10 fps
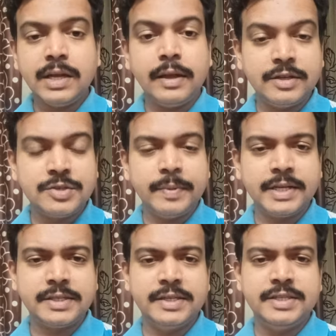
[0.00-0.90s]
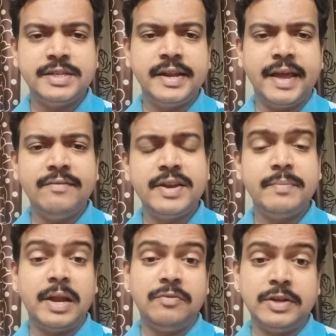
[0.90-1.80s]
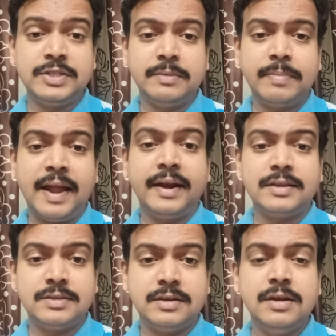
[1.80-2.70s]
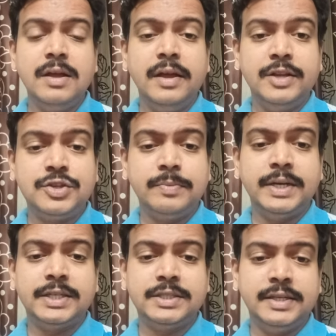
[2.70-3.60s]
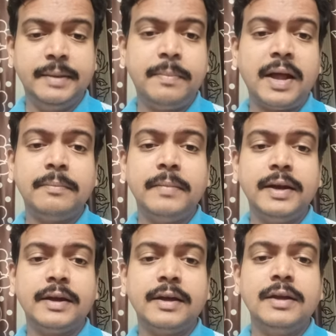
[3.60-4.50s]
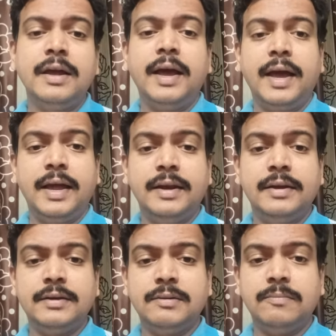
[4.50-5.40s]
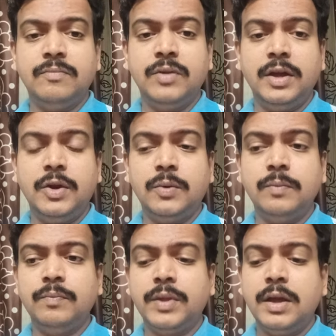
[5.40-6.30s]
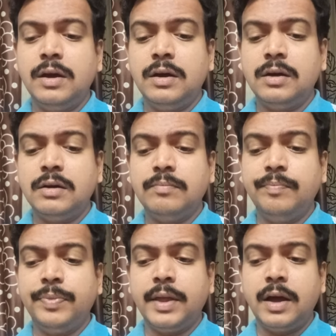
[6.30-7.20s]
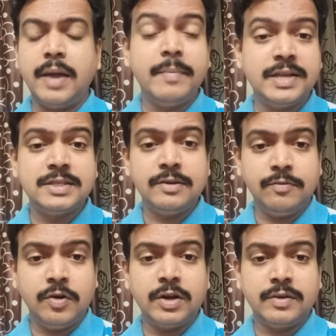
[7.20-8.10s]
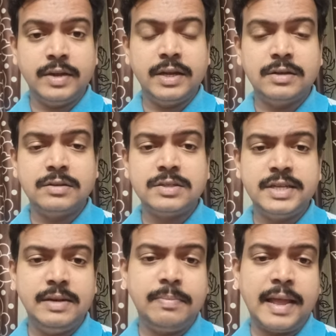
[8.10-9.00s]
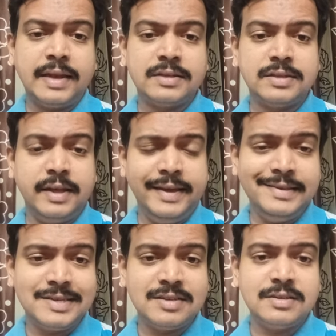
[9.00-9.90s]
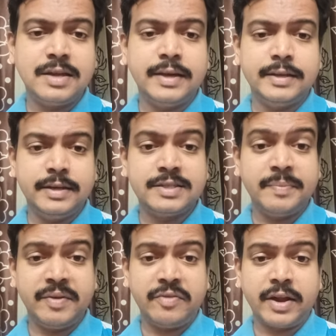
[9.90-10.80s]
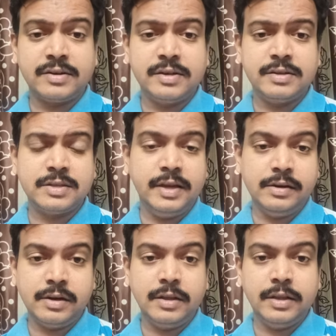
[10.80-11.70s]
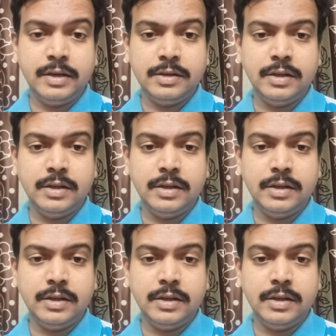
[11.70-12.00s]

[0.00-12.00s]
instrumentation engineer. Every manufacturing plant has a instrumentation department, and I myself worked in a steel plant as an intern and in a cement factory as an intern in the